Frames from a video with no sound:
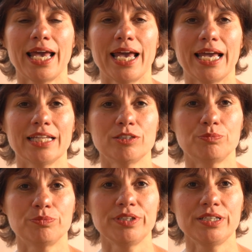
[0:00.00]
and
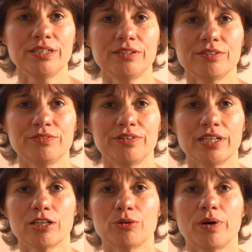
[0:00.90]
breathe very
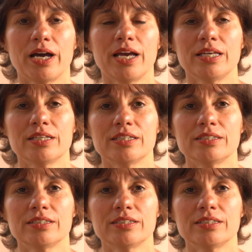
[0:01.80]
quiet